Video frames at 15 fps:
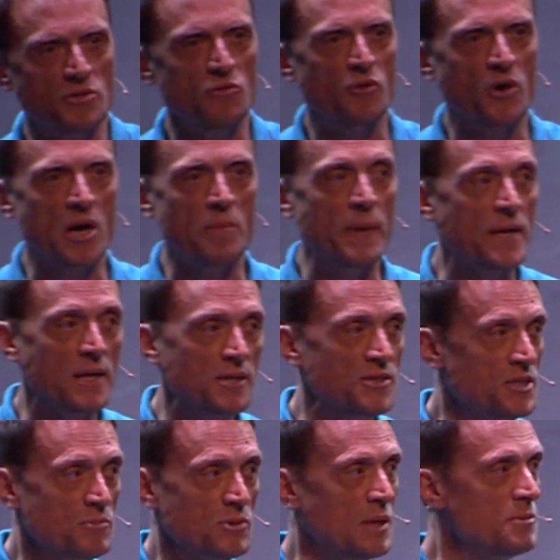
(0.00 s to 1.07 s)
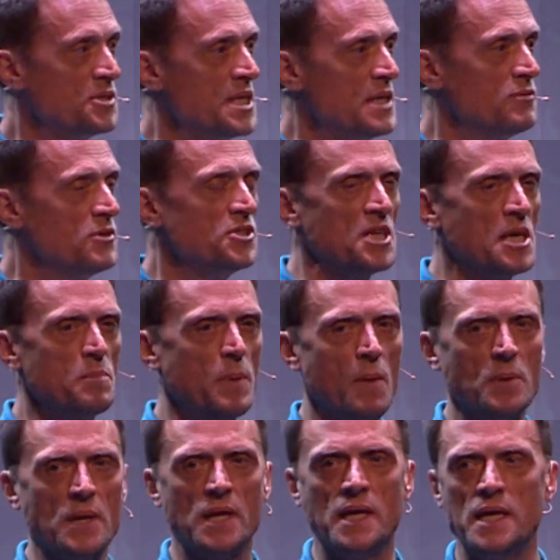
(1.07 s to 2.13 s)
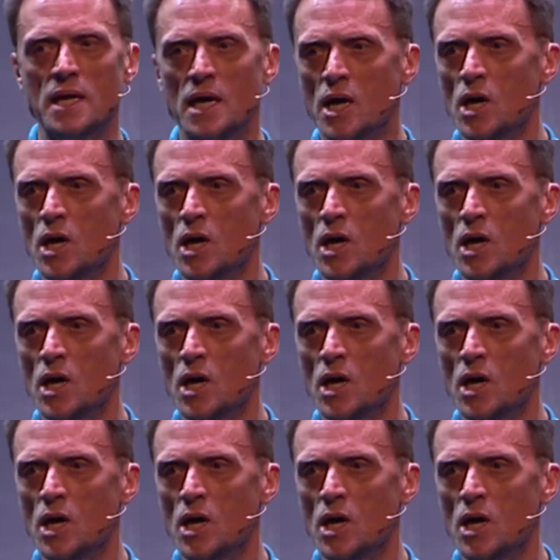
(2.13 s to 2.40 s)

environmentalists, sometimes they even say publicly,